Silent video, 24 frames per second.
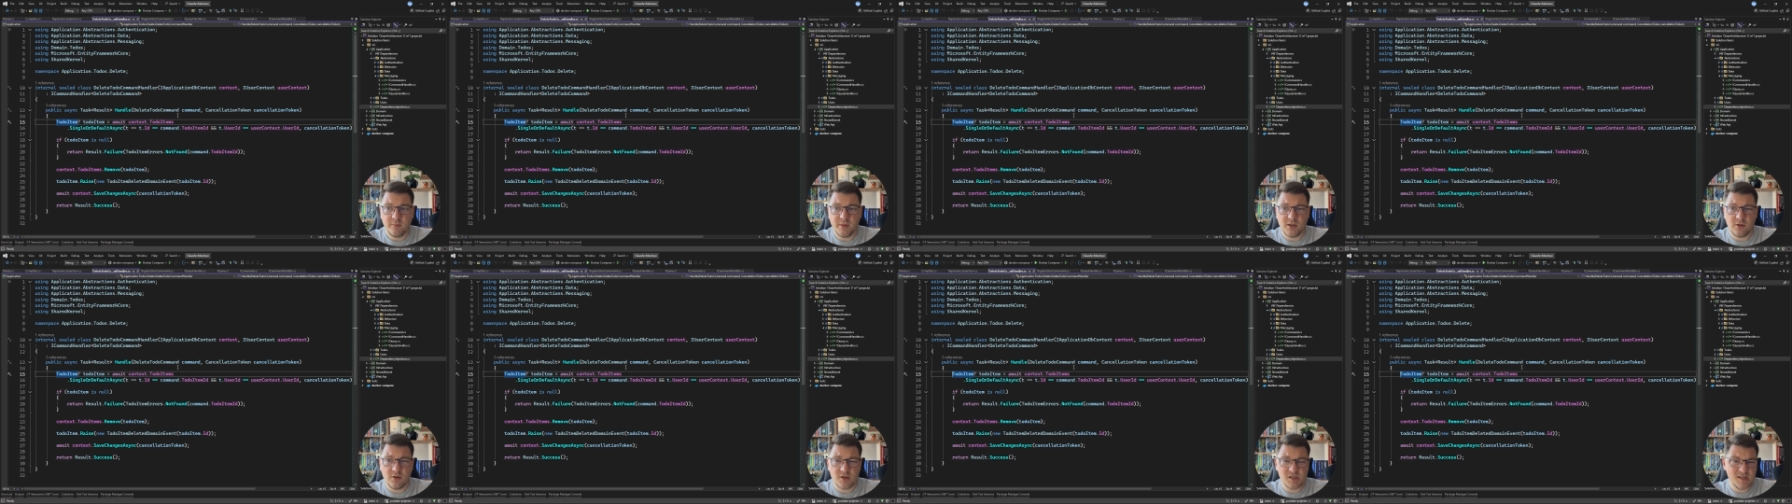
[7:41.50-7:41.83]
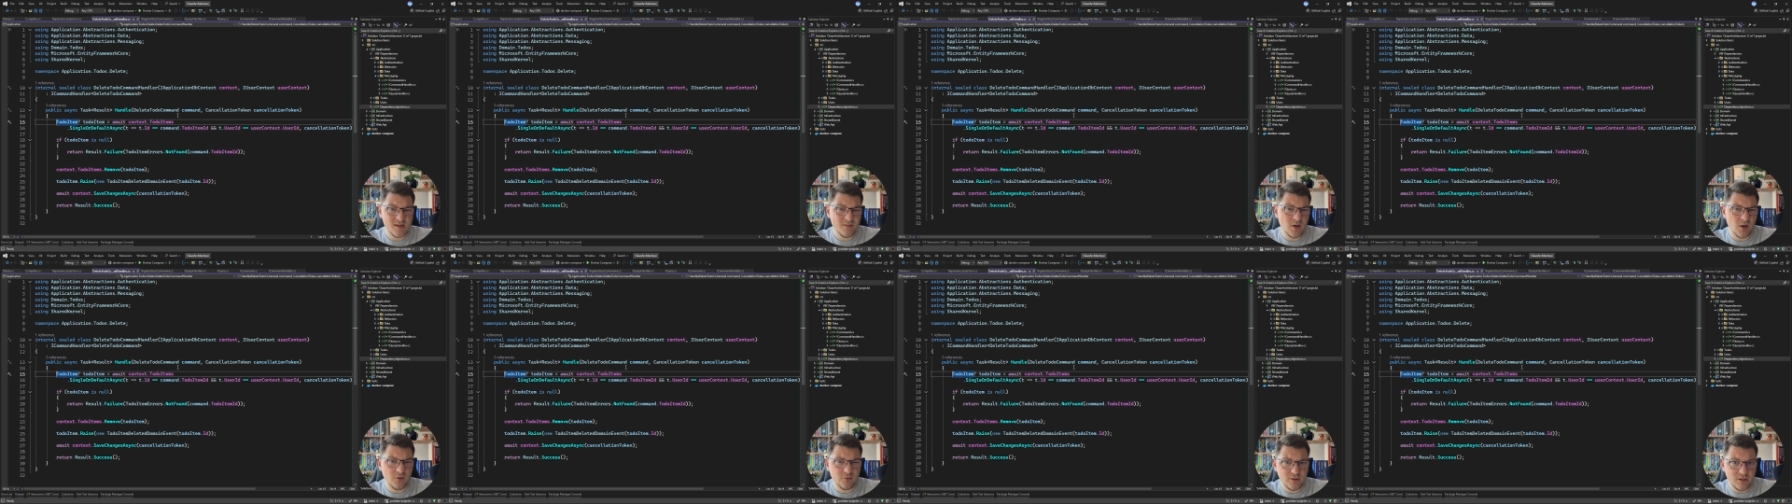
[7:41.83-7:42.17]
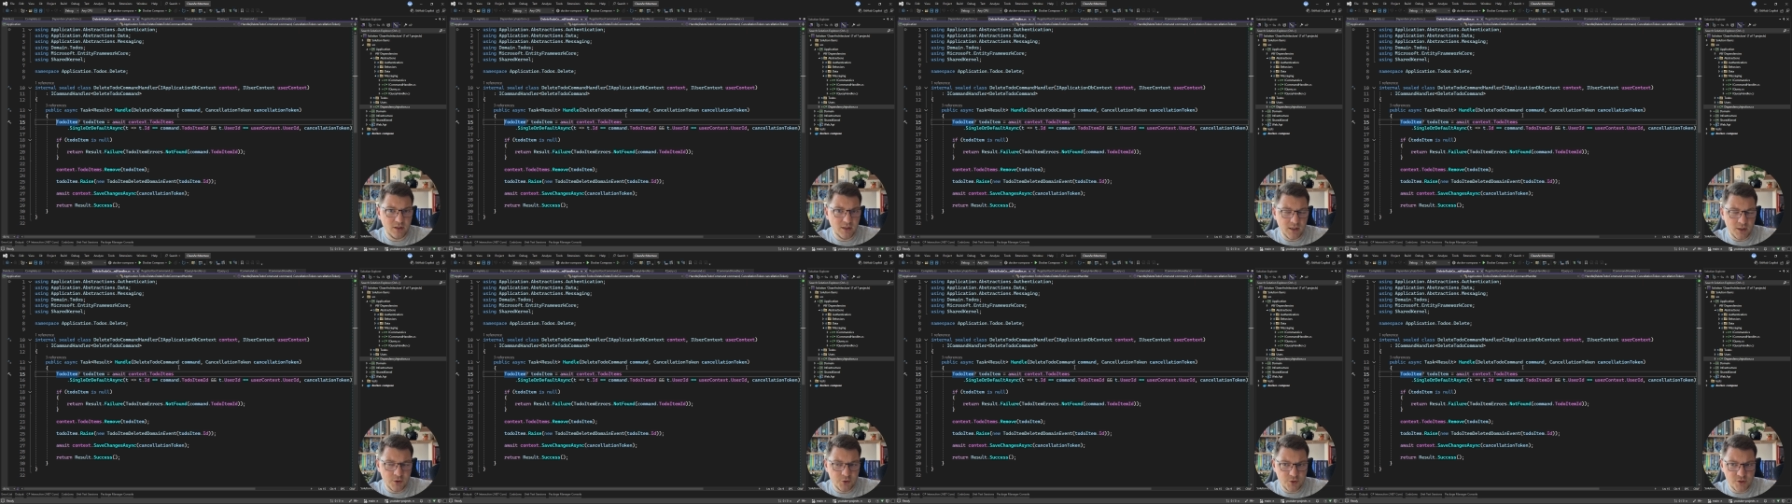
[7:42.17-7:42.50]
because I'm not
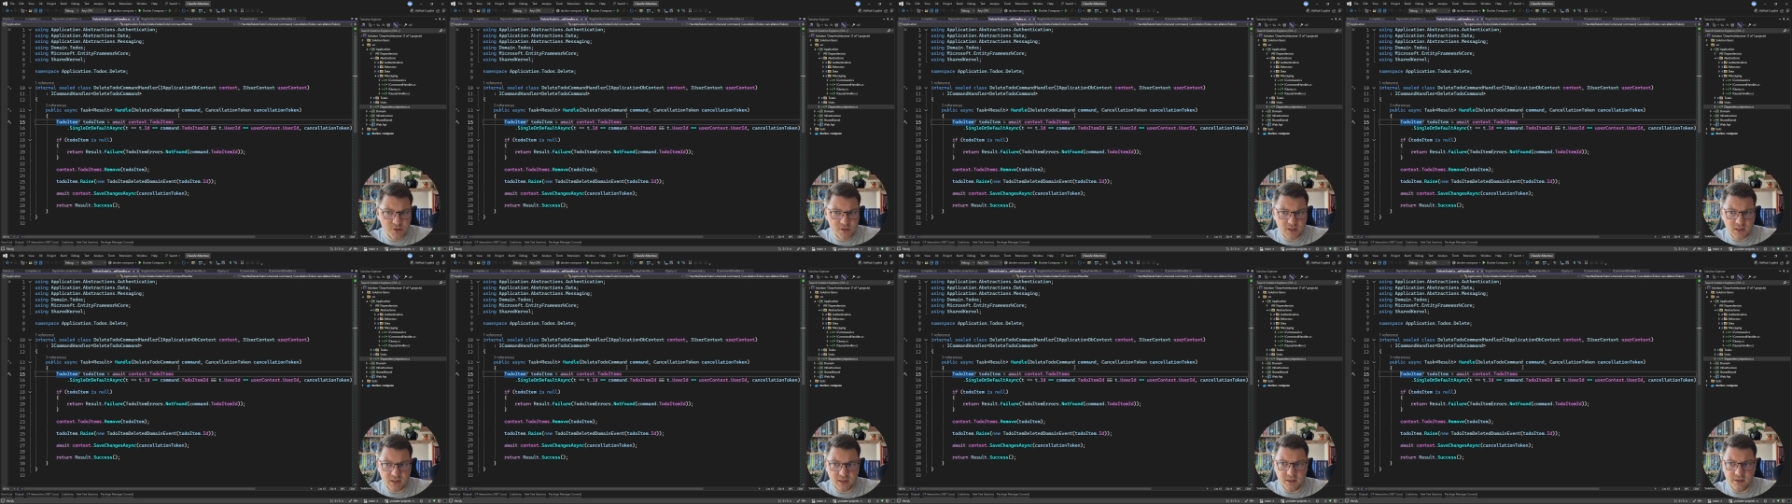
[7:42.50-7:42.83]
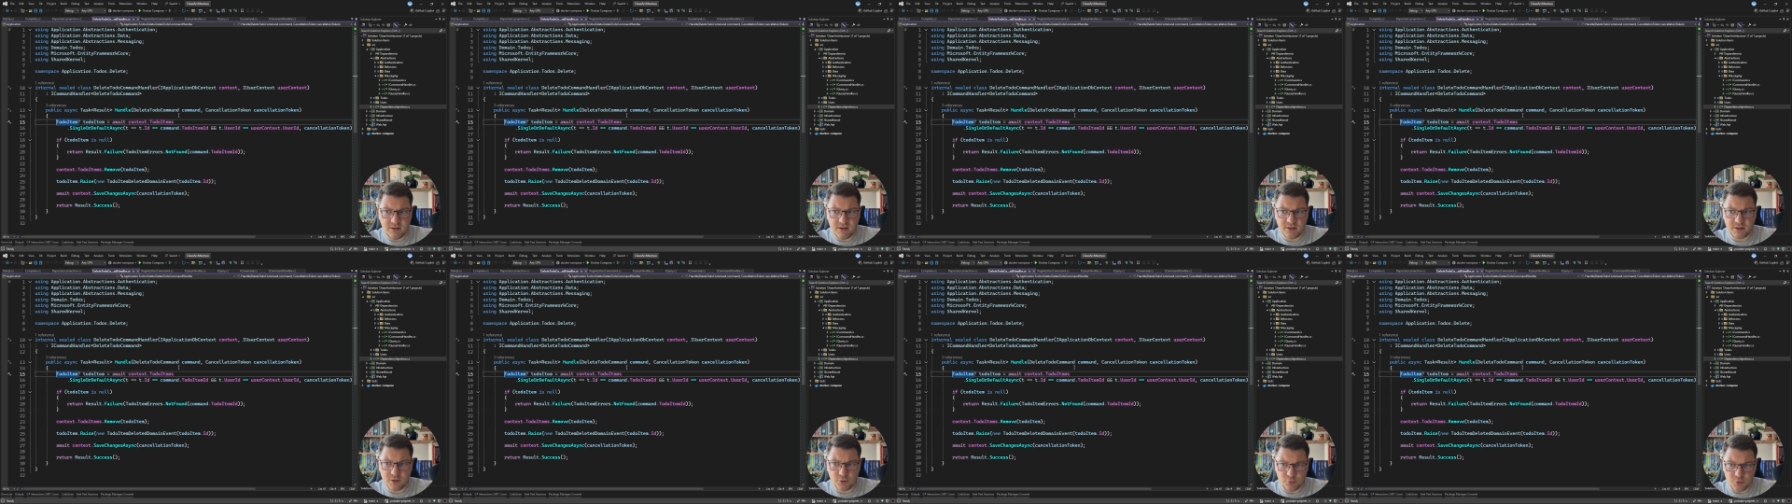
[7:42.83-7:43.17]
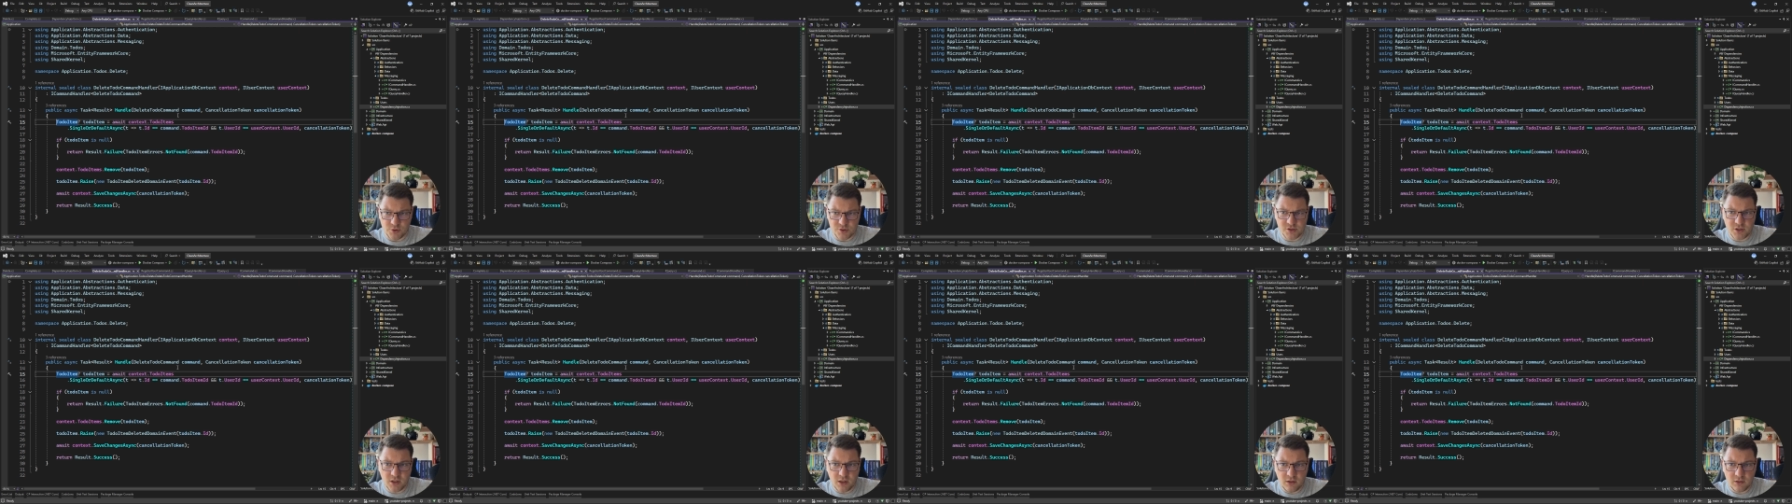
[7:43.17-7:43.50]
really interested in the
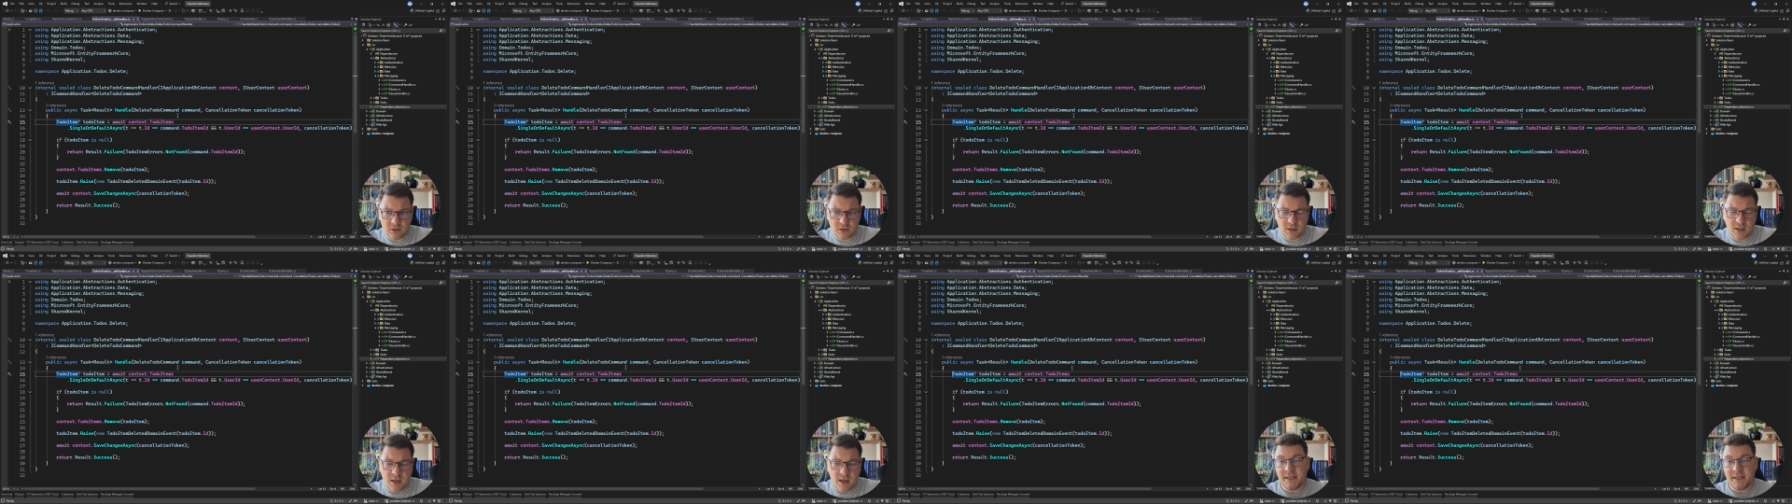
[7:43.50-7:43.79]
result.